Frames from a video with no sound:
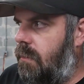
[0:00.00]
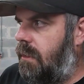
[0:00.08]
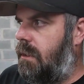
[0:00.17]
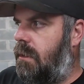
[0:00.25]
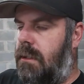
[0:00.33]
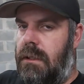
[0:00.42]
we're
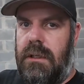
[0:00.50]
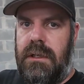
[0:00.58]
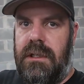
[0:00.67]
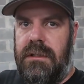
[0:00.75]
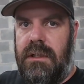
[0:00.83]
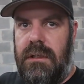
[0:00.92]
gonna
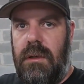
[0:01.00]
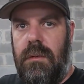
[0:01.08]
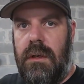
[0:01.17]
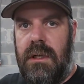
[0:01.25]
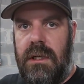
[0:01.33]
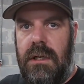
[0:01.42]
continue
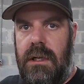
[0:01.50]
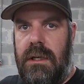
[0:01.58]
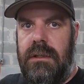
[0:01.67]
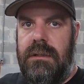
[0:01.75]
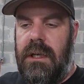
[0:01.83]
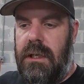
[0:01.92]
working
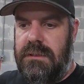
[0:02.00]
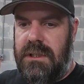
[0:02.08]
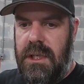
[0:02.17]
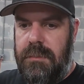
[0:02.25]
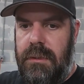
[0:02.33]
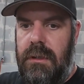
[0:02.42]
on
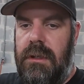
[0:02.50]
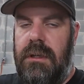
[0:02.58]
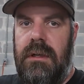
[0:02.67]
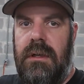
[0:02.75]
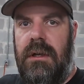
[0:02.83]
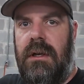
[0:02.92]
groundskeeper
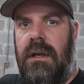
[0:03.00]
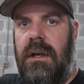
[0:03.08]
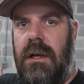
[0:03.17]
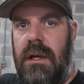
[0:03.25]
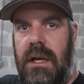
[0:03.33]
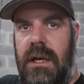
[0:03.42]

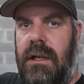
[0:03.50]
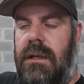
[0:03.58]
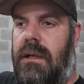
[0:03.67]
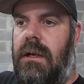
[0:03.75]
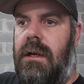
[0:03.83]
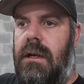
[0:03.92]

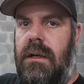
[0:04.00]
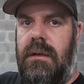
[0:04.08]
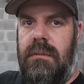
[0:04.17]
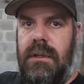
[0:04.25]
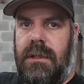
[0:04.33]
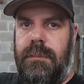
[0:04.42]
and
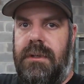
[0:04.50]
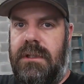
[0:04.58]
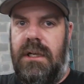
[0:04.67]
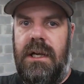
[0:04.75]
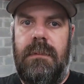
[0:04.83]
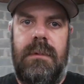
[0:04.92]
really put
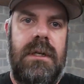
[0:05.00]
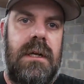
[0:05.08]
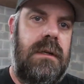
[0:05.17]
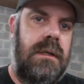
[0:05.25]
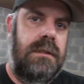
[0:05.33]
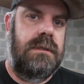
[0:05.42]
the hammer
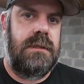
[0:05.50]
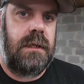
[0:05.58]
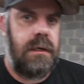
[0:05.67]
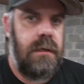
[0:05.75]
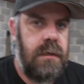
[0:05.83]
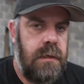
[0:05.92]
down on this
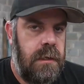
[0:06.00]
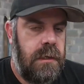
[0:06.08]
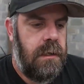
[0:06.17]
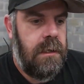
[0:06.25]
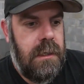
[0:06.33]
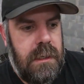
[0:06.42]
thing.
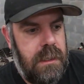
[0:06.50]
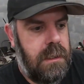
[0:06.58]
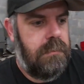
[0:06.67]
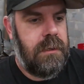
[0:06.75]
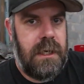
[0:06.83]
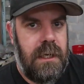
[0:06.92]

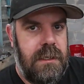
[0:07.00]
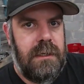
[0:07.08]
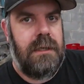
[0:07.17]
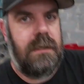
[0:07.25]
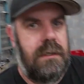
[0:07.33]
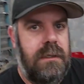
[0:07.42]
We're kind of
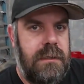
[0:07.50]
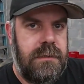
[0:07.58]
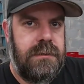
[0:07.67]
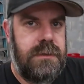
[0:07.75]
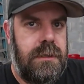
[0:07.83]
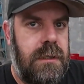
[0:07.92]
on a
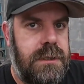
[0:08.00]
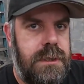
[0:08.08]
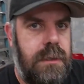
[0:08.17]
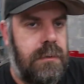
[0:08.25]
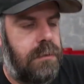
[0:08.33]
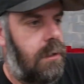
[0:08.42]
truck
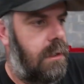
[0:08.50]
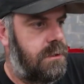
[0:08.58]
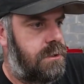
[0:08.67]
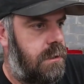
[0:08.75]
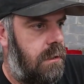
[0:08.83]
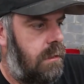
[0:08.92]
show
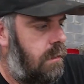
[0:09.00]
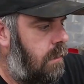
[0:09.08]
crunch